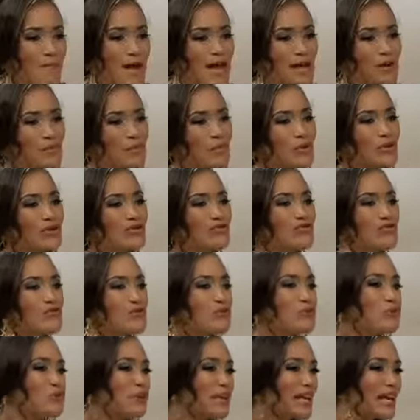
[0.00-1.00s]
men were
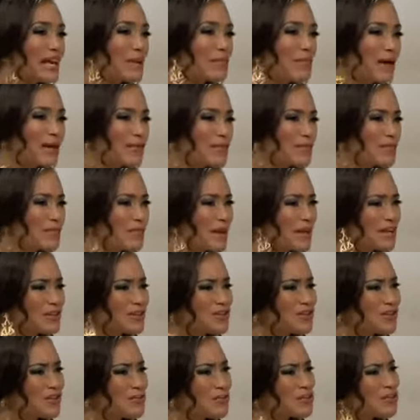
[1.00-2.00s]
drooling about the
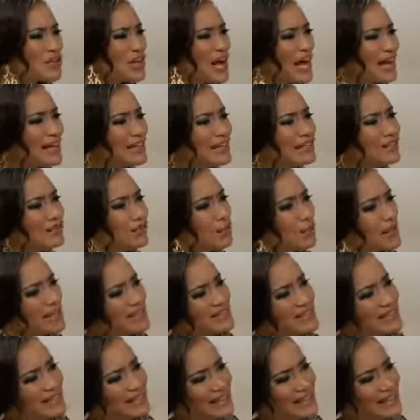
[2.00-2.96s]
picture, which kind of went